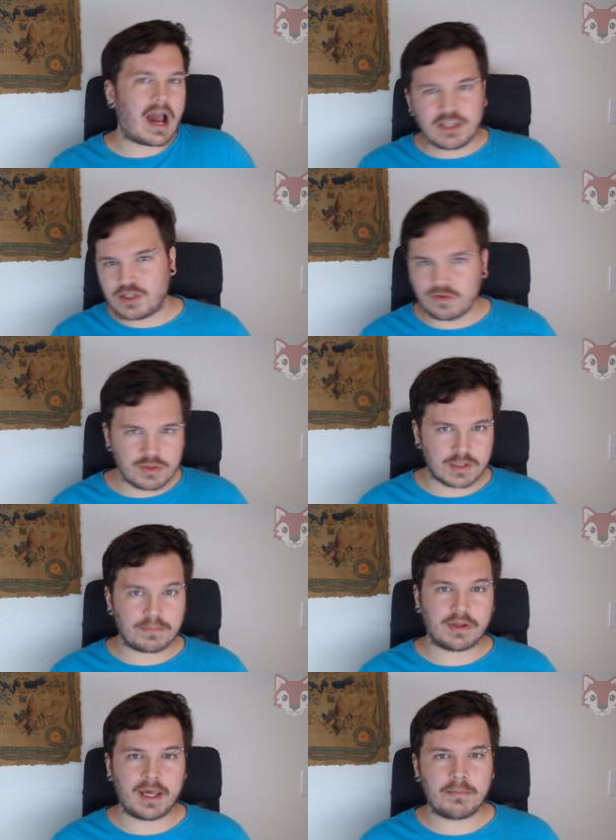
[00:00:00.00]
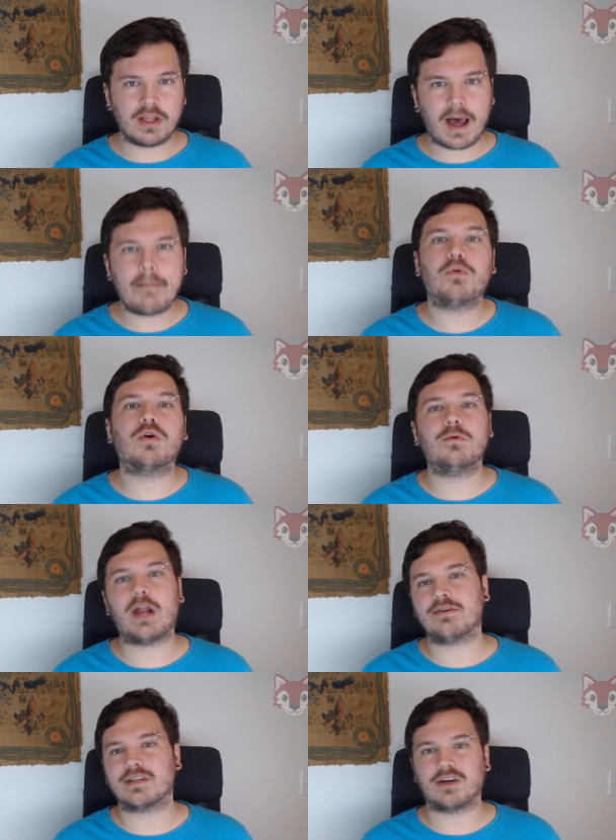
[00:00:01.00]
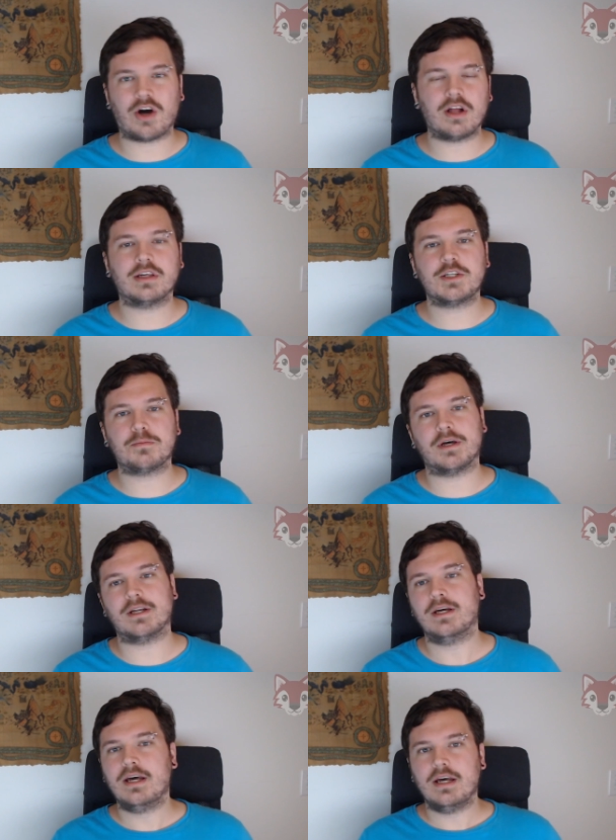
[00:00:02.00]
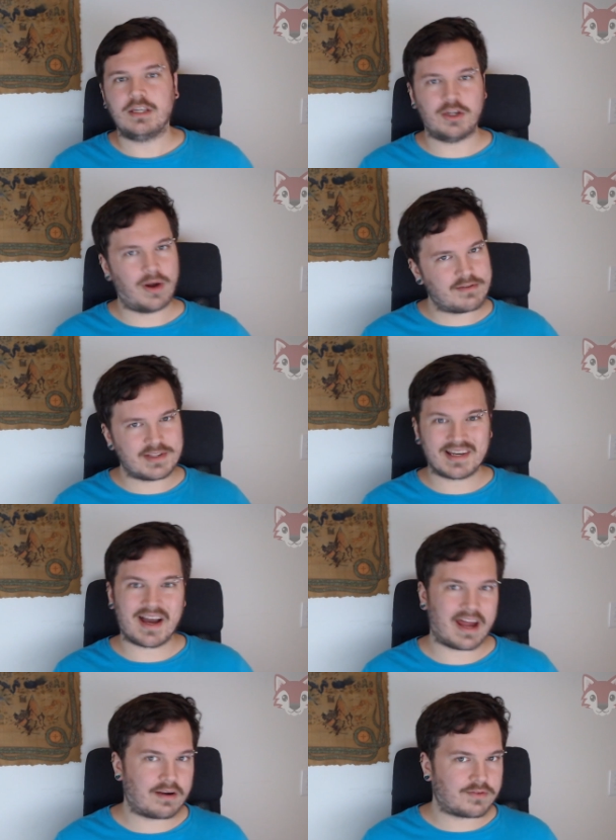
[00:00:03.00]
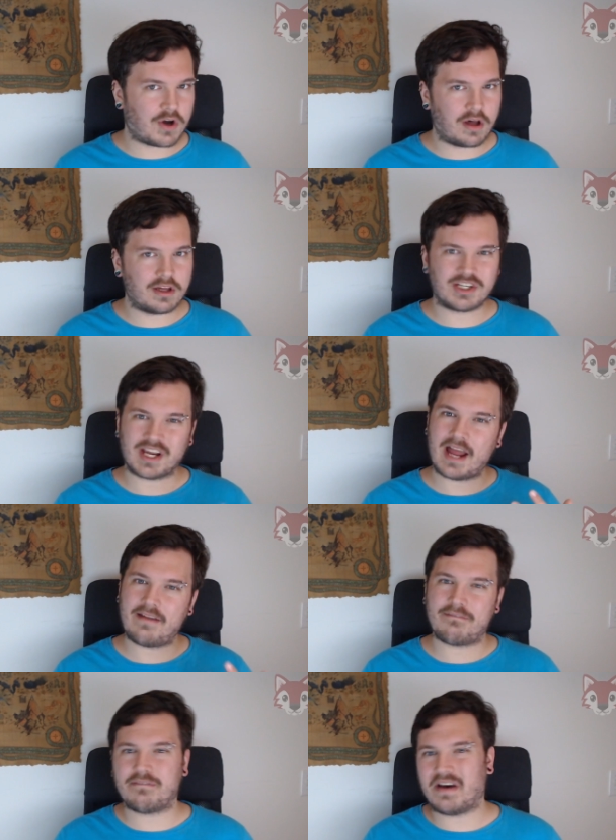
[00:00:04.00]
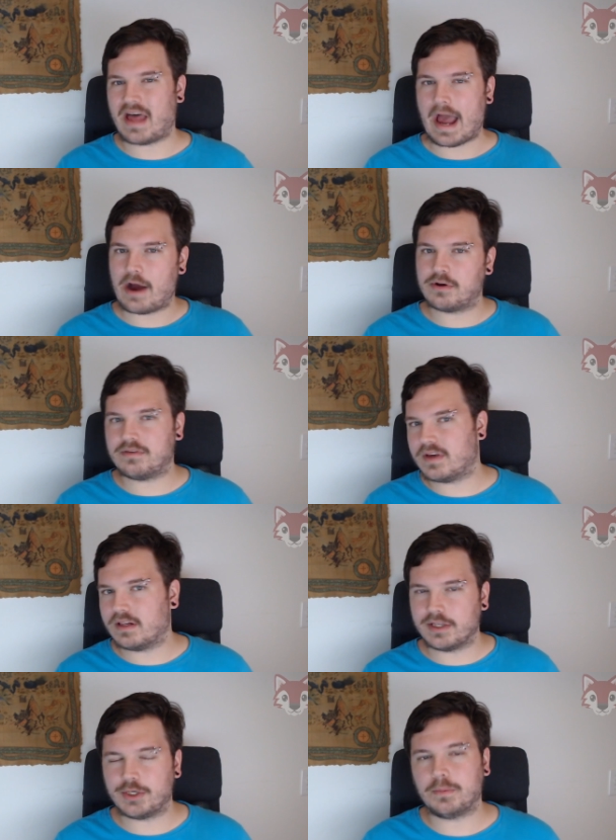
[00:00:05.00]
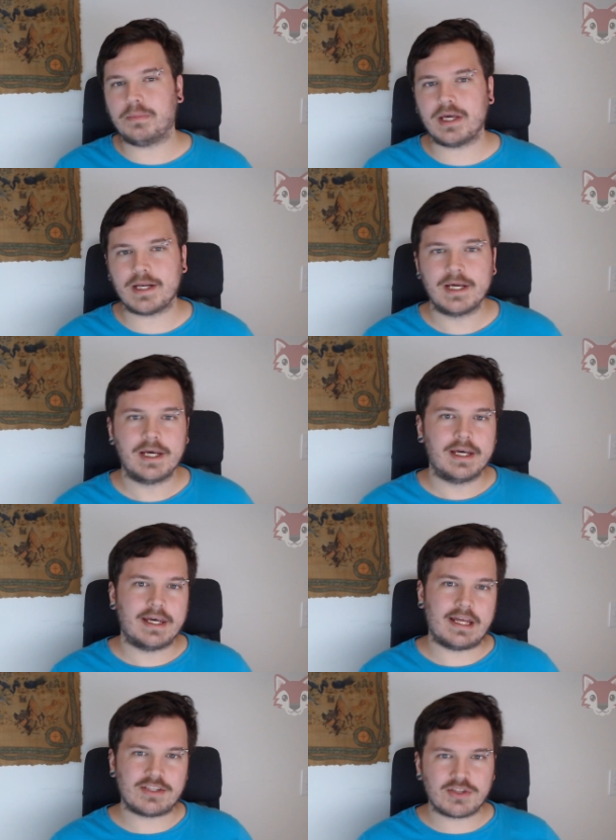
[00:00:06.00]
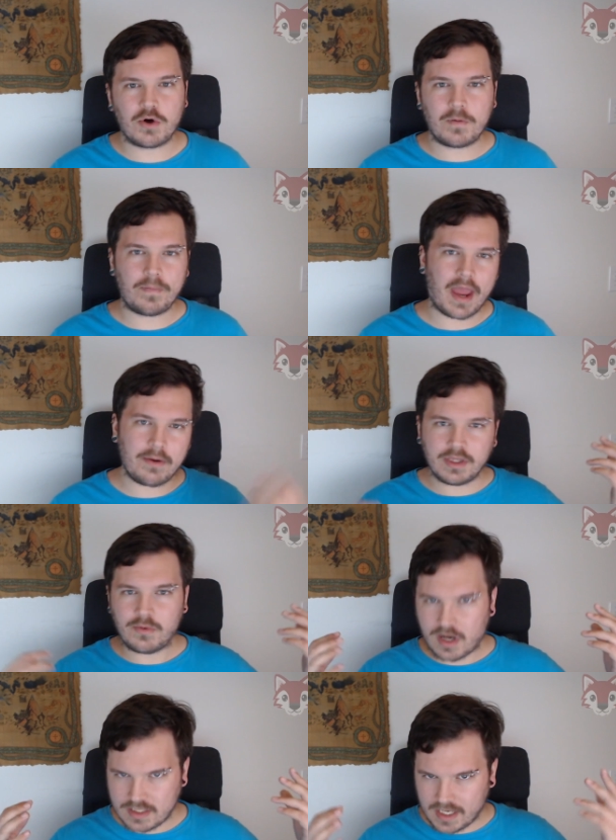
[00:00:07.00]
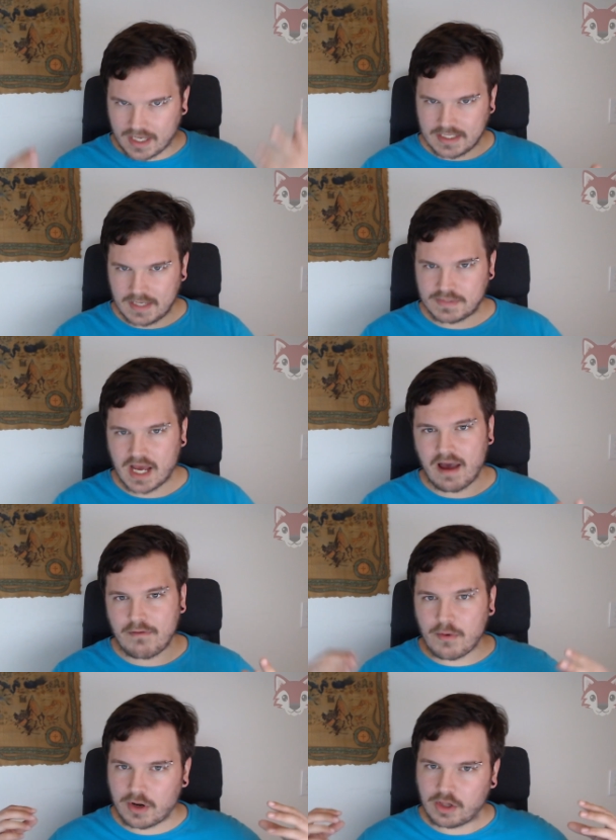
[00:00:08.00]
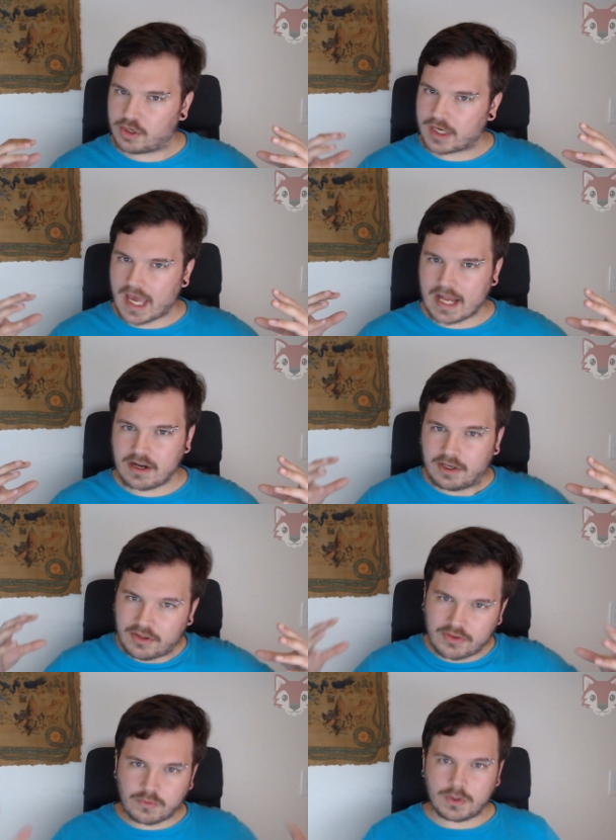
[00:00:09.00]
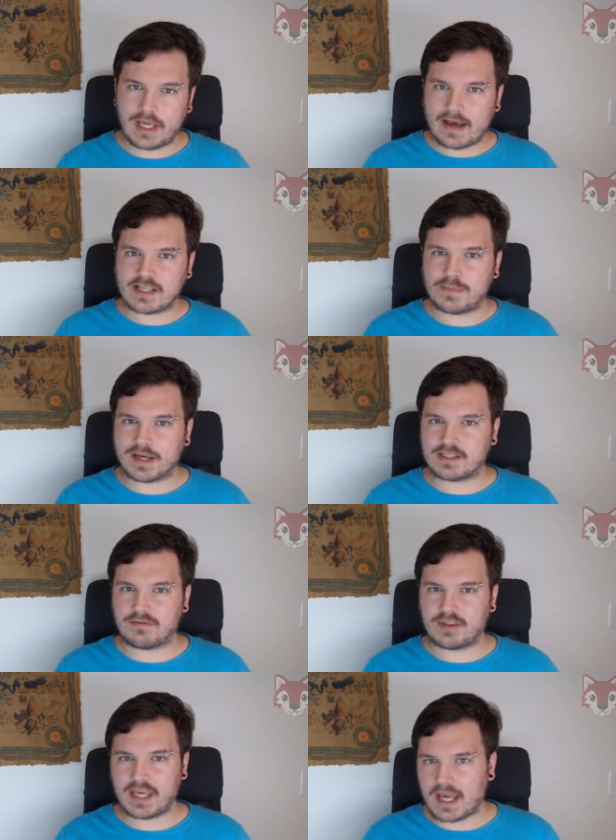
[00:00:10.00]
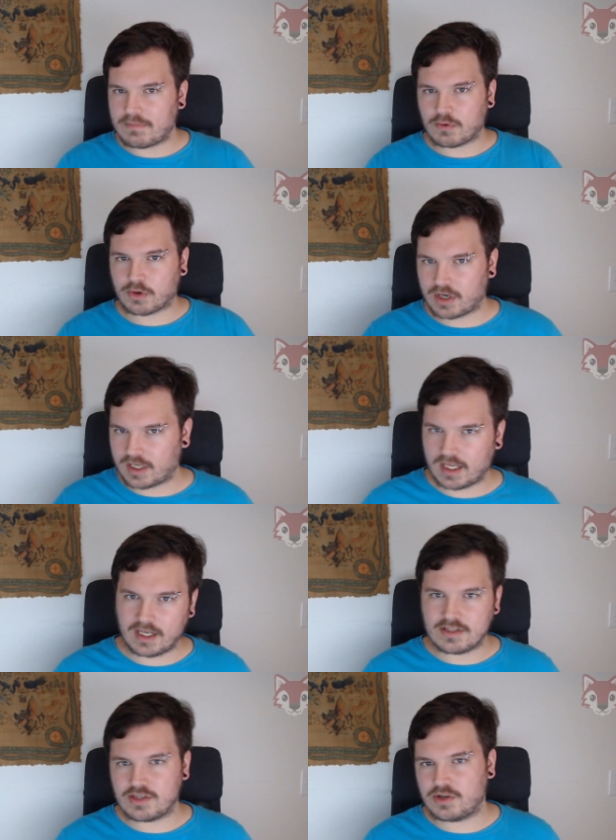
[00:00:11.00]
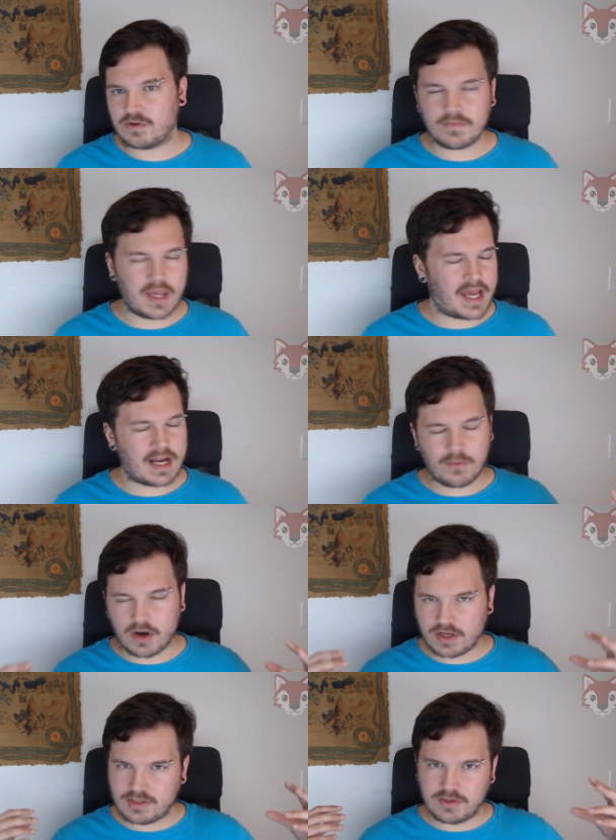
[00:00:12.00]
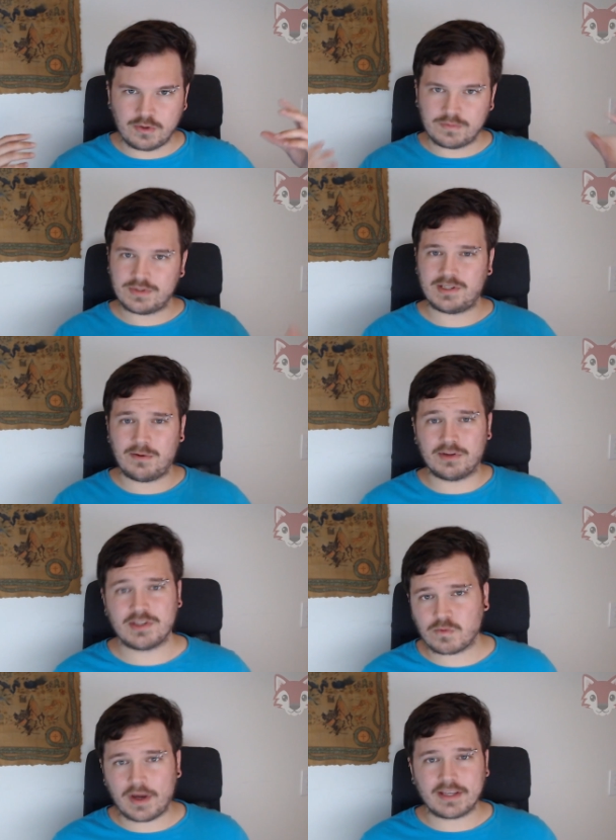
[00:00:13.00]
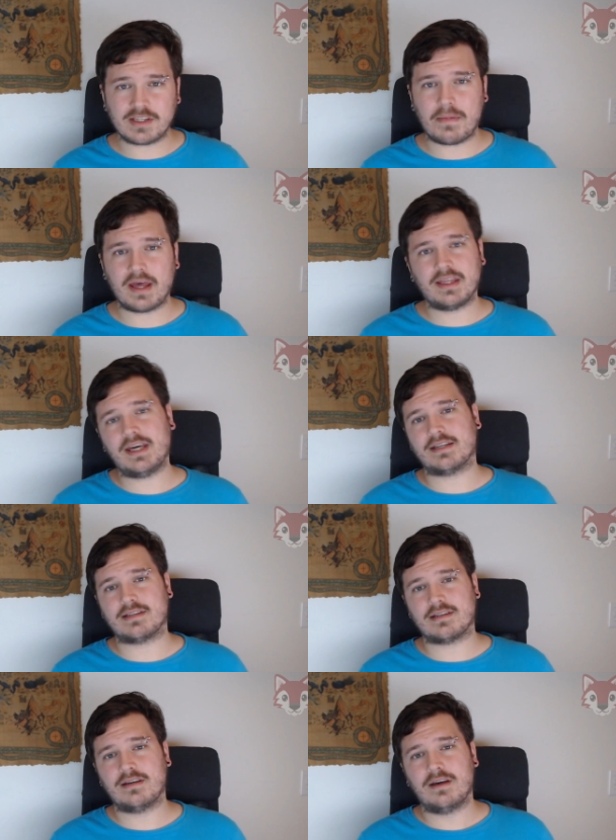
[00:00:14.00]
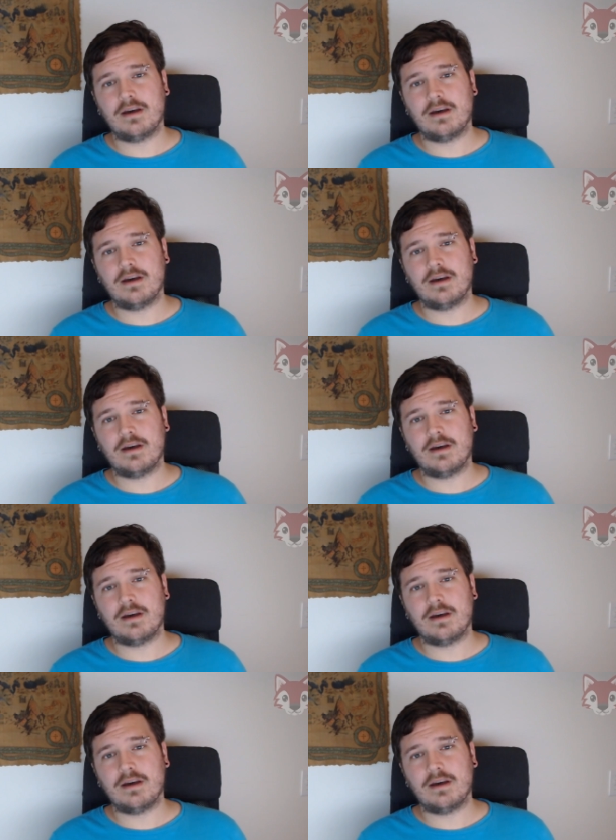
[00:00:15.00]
I used to play them a lot more when I was in college, but you know, ever since I got out of college, I kind of fell out of it a little bit. And so I really want to take a deep dive. I want to look at three aspects of the game that we're going to get into, and I want to see where this ranks on my list.